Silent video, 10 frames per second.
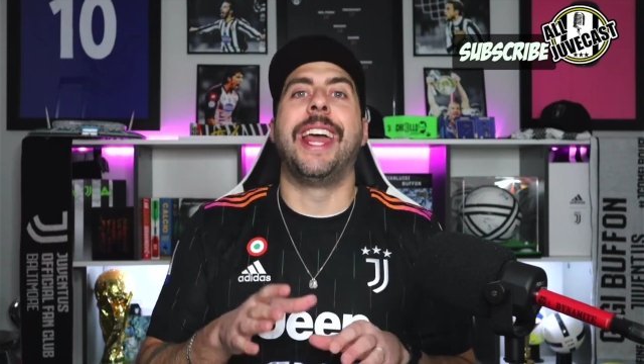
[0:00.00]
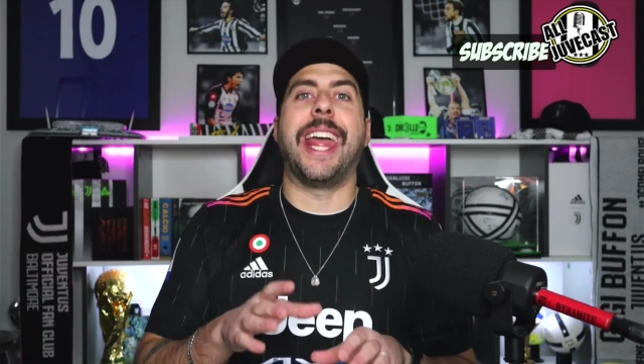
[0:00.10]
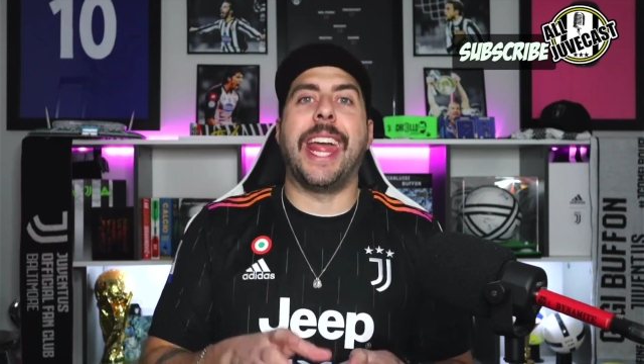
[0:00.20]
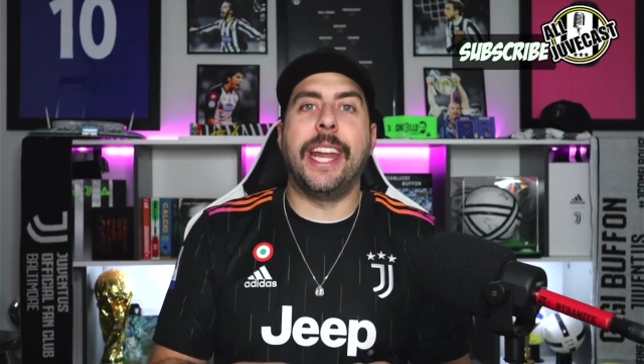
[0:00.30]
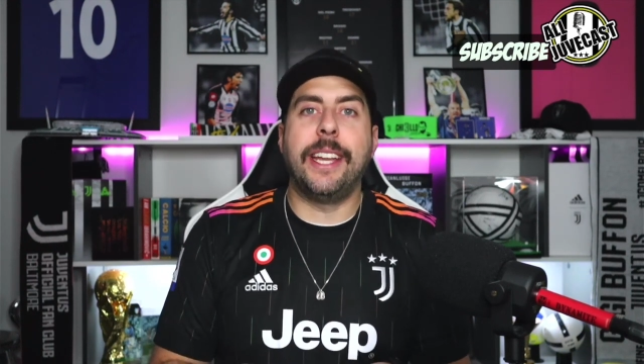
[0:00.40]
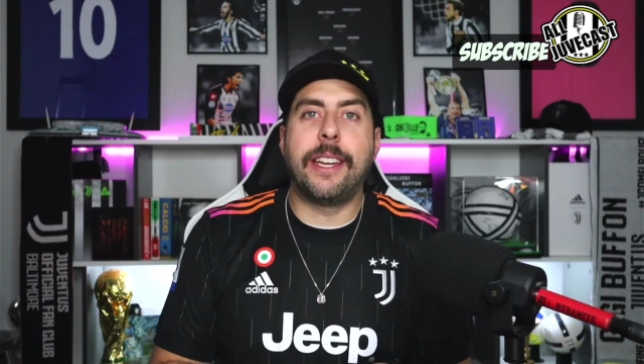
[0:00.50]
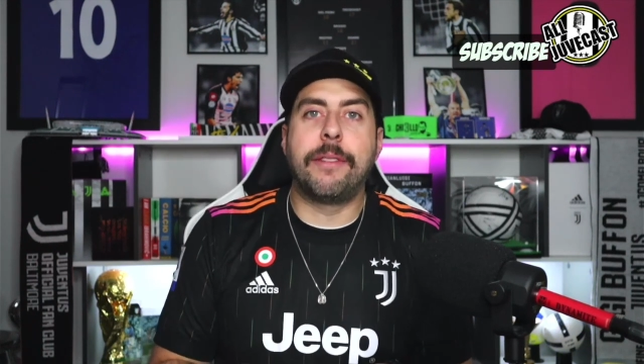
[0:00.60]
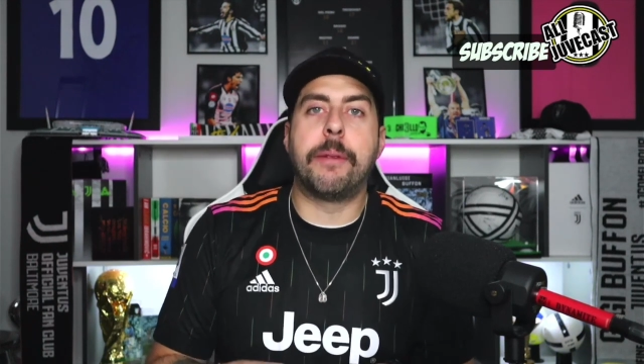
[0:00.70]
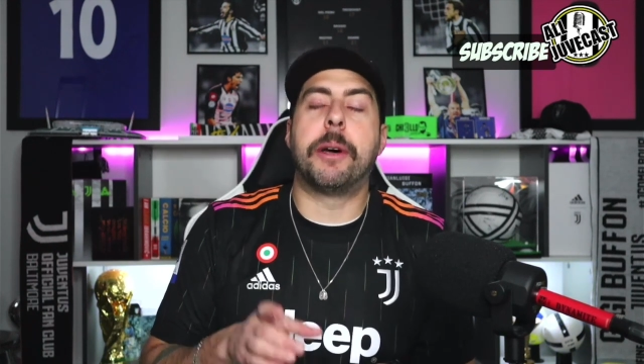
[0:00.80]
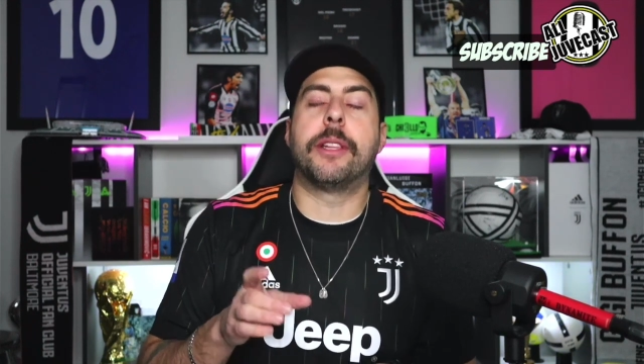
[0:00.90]
End
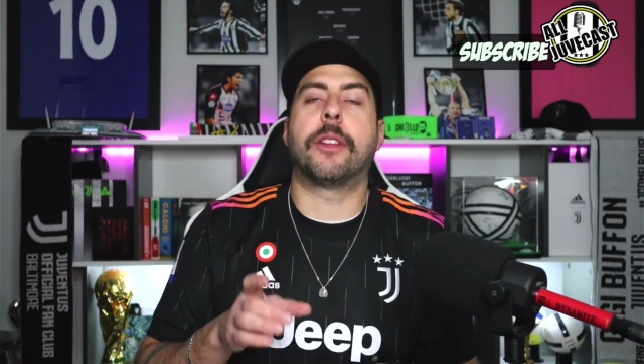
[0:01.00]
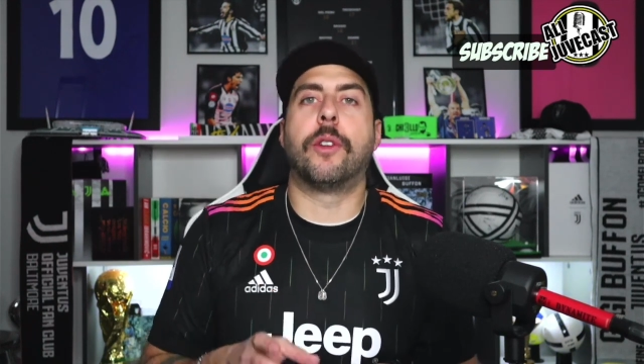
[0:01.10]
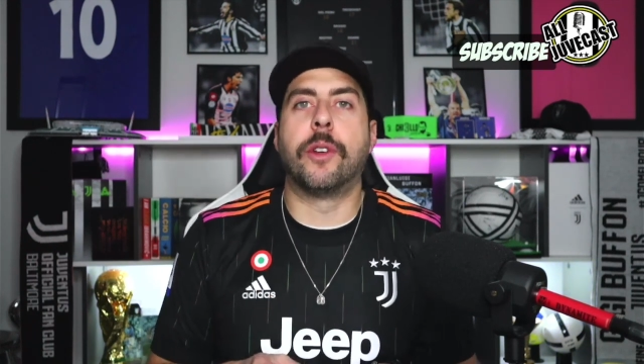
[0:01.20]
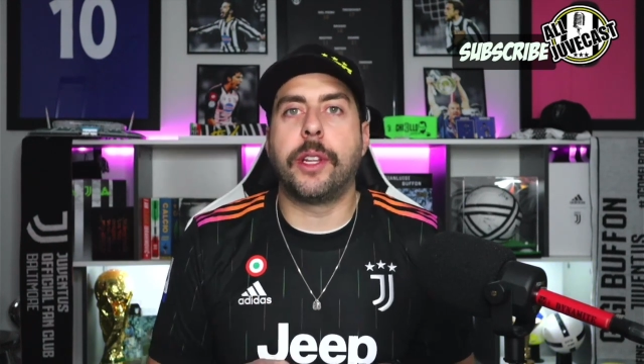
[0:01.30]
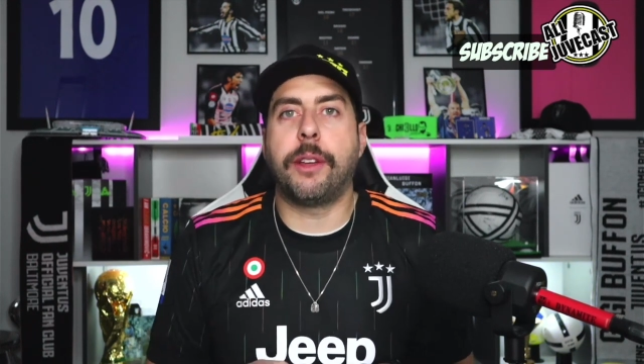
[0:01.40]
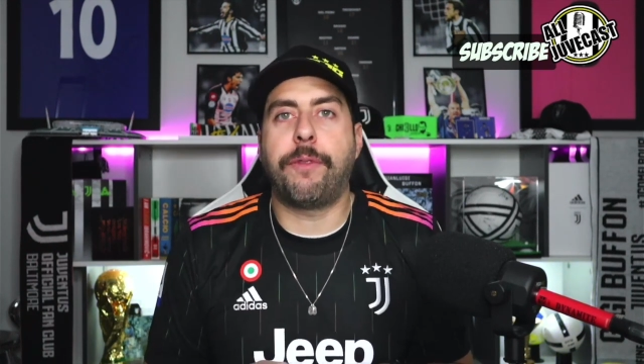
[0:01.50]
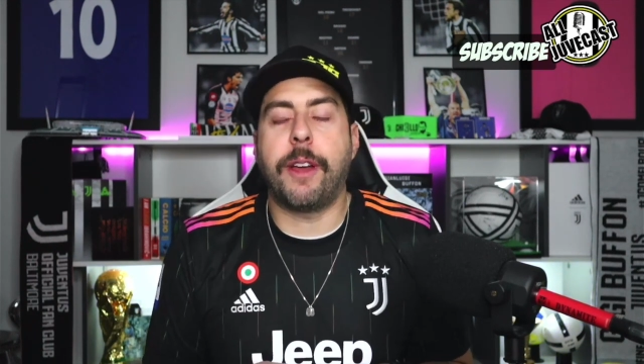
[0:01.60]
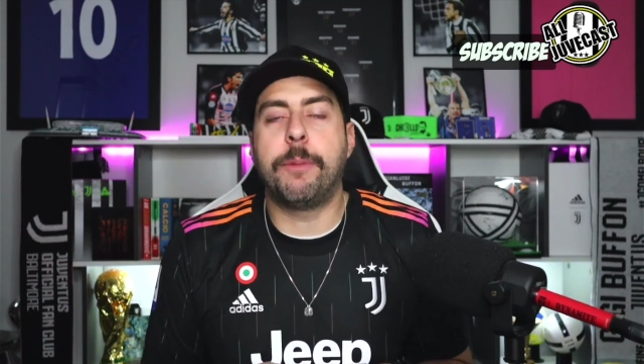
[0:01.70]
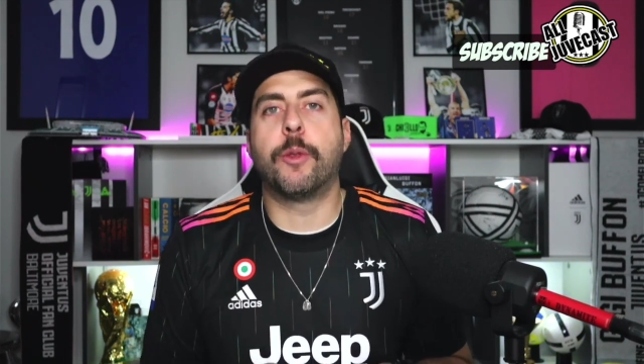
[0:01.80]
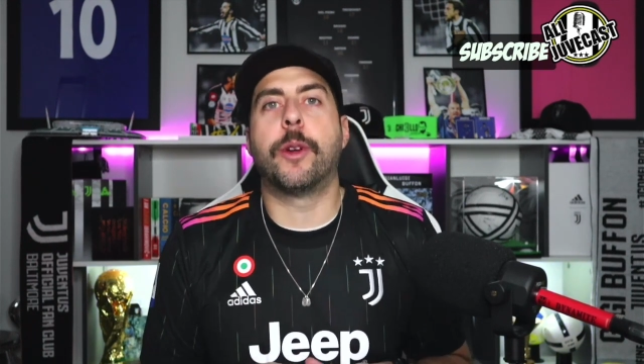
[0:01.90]
of the month, early
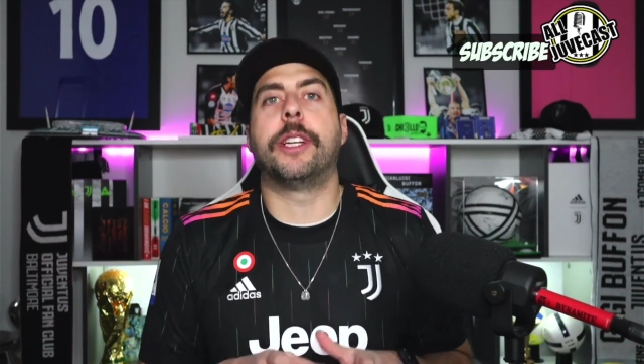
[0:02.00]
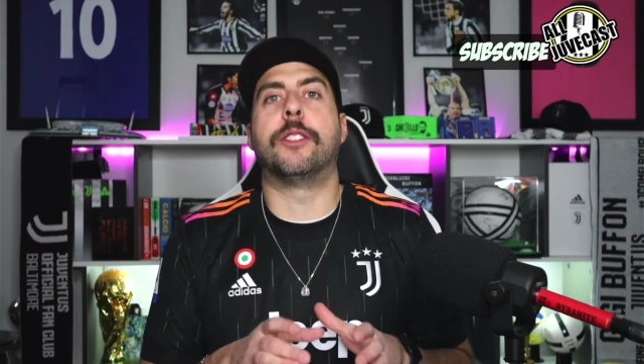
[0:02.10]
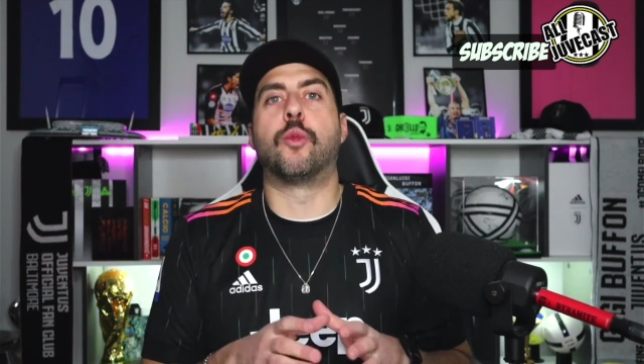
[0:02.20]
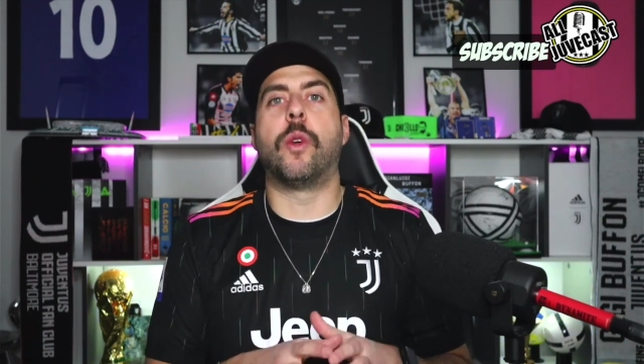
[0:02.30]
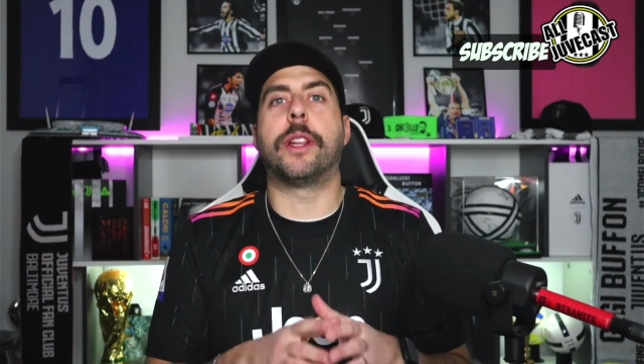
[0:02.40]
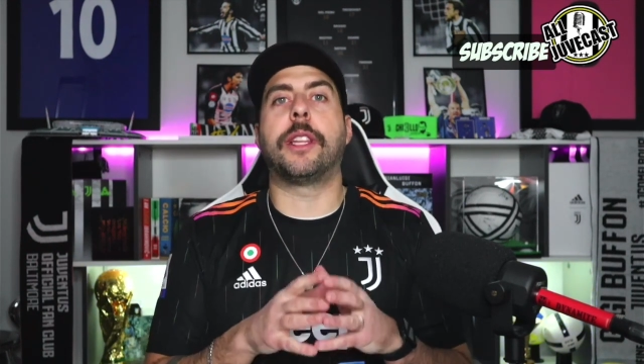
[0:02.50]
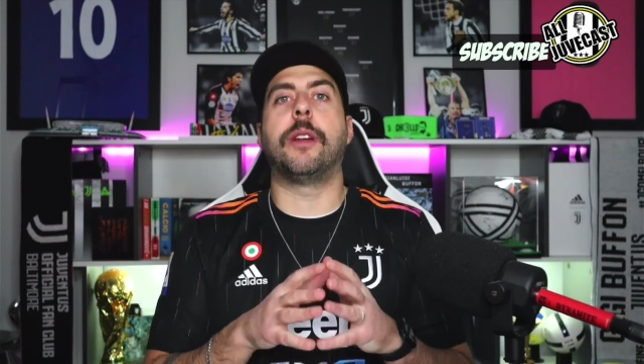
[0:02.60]
February is what